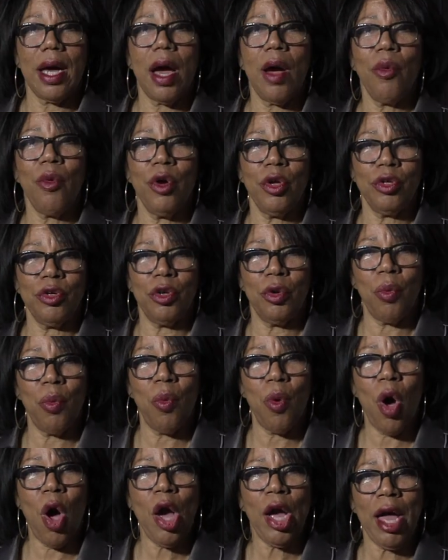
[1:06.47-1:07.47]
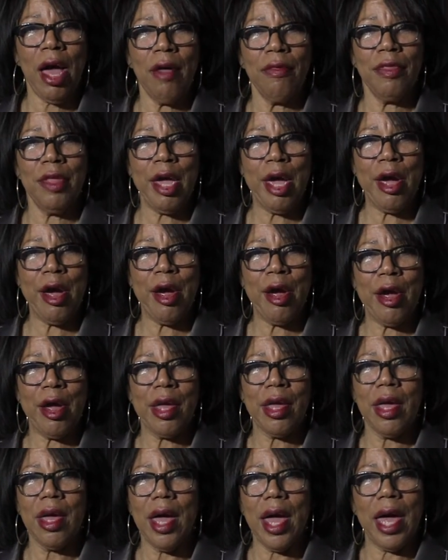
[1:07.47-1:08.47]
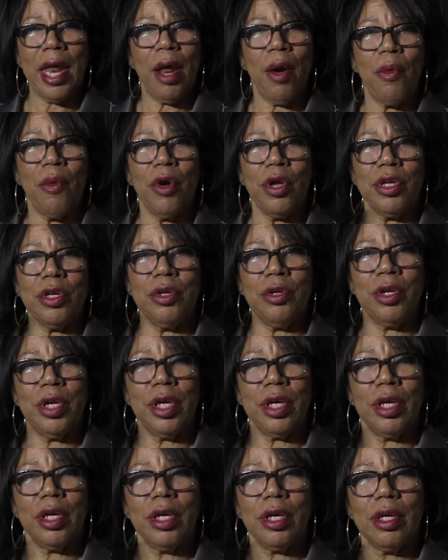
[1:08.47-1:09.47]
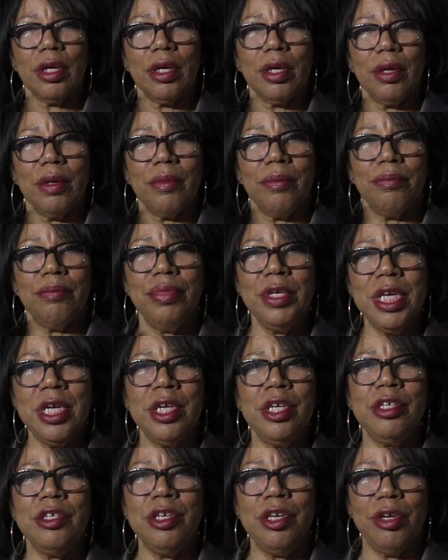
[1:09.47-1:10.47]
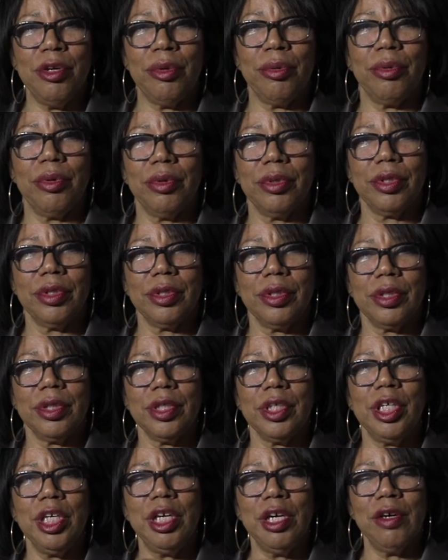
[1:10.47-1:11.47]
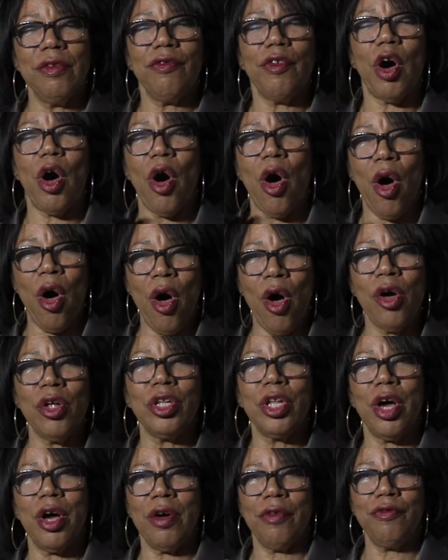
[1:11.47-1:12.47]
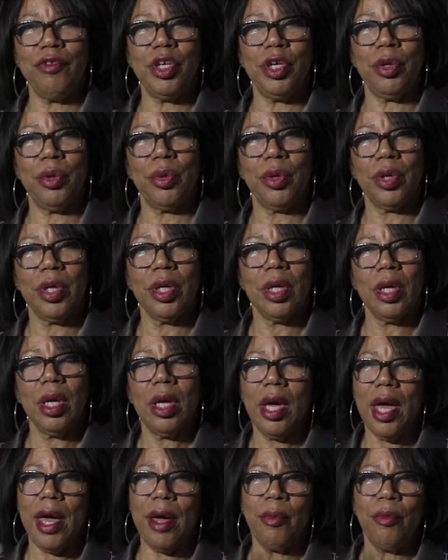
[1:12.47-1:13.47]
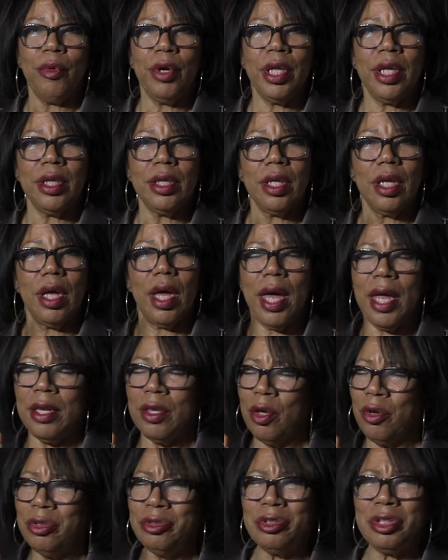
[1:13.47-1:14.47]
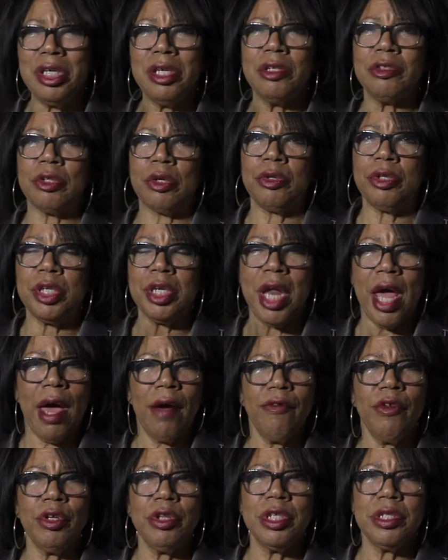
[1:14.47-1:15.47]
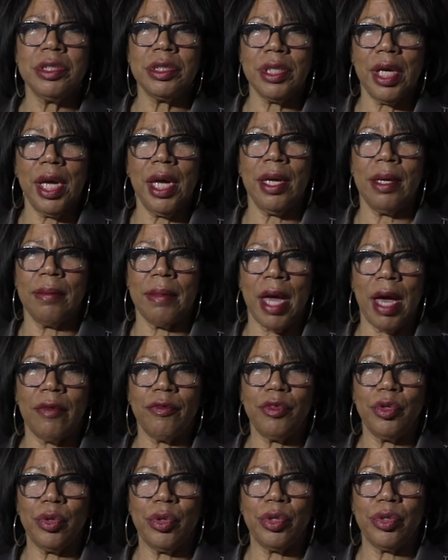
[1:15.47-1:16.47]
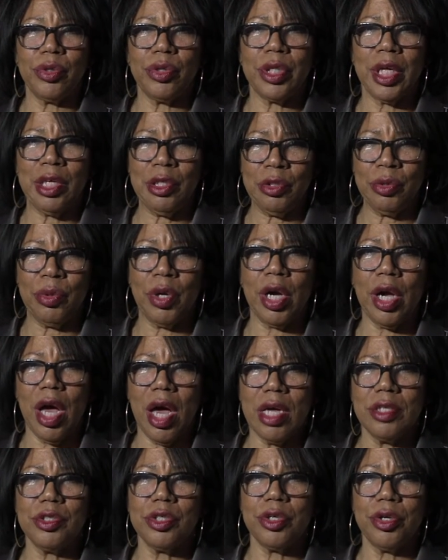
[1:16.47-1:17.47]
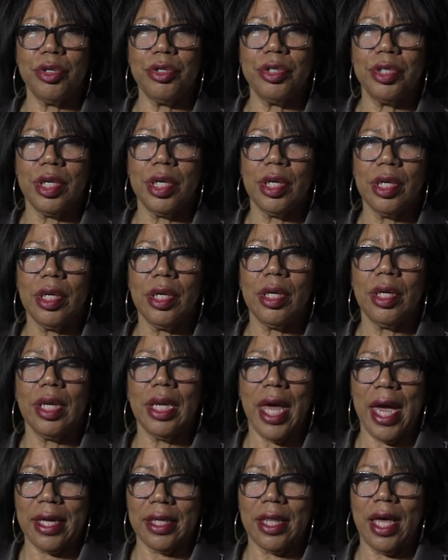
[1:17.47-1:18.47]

I want you to walk out there and I want you to be you. Give all of you. And when and those kids are never the same after they do a concert like